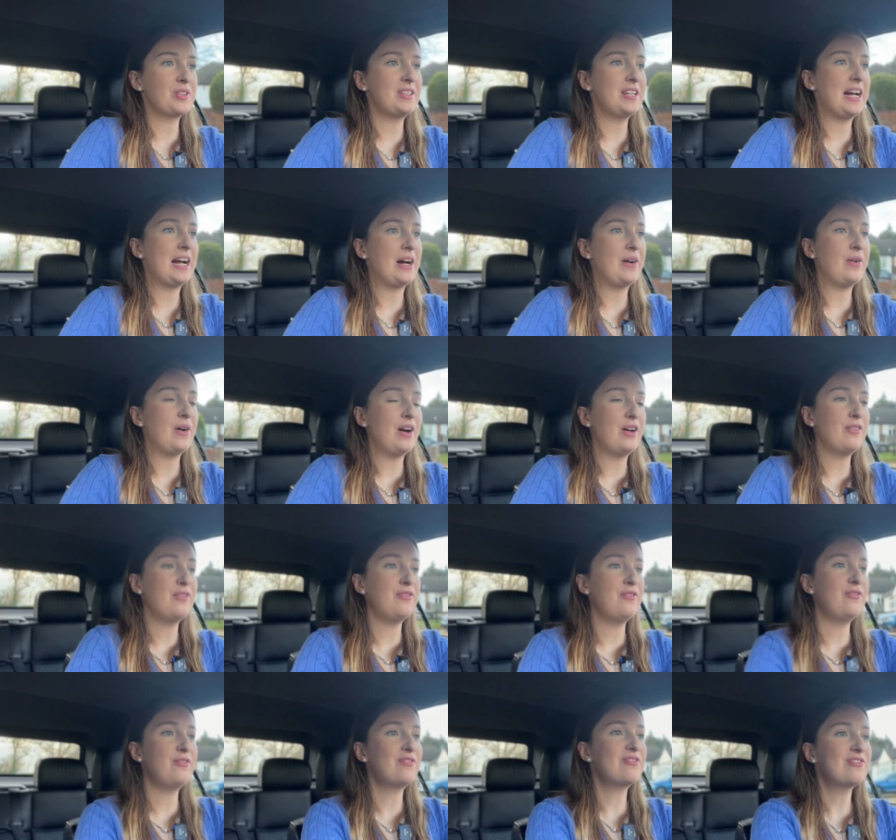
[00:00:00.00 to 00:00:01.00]
Now, I
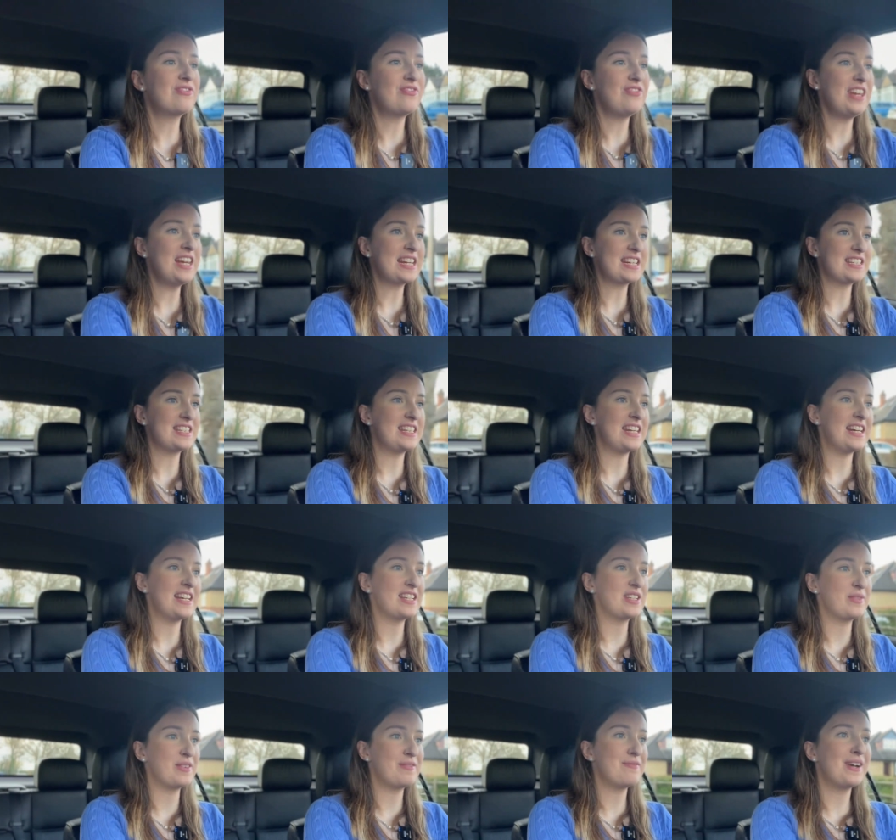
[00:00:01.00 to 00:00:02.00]
fixed
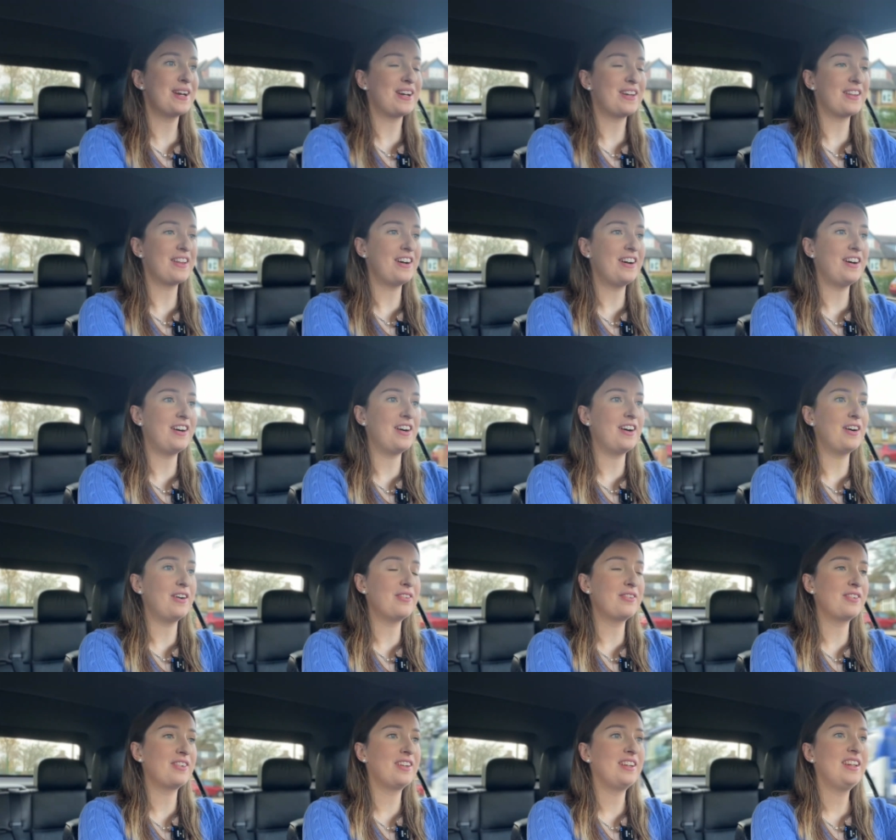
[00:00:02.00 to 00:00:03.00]
this with my other half
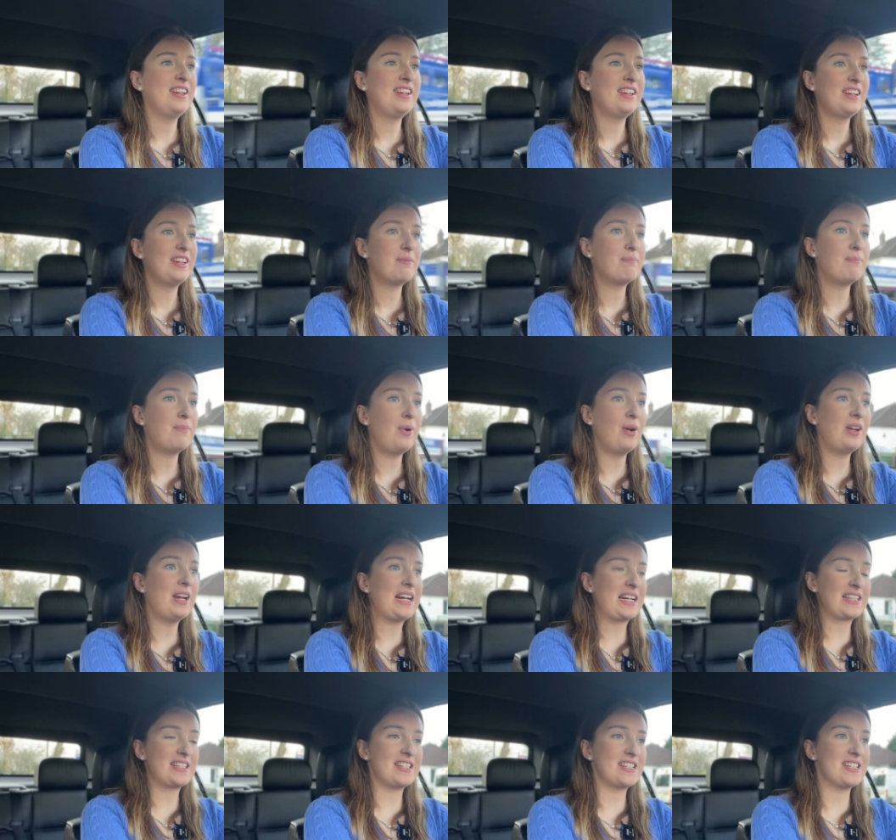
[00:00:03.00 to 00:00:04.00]
on
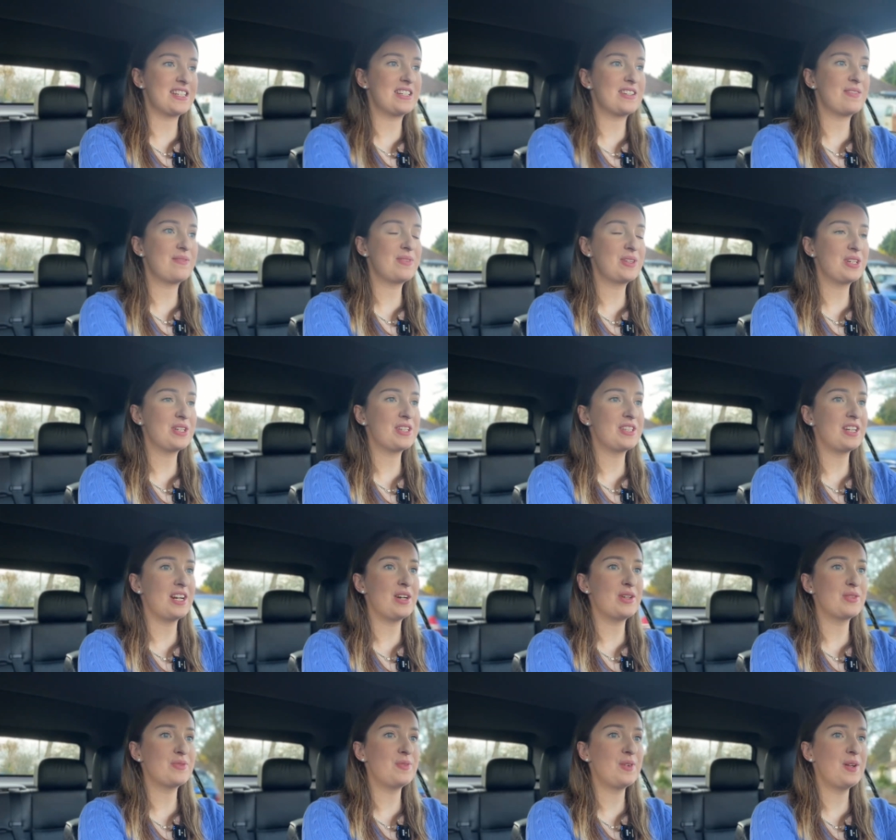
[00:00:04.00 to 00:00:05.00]
accident because
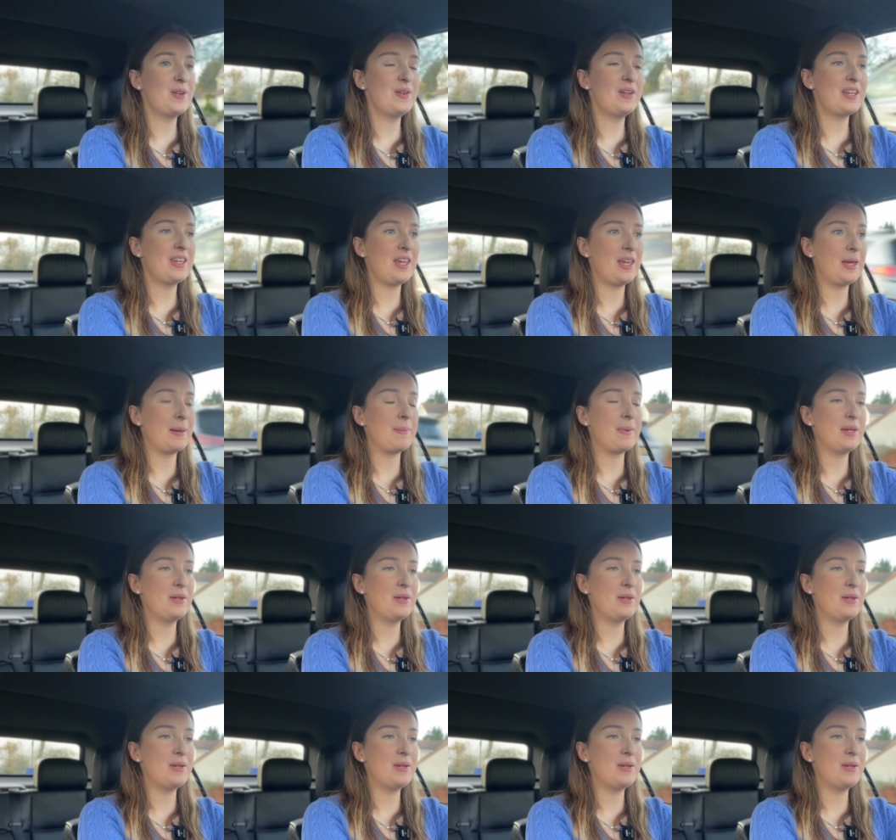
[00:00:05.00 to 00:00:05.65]
I was following him.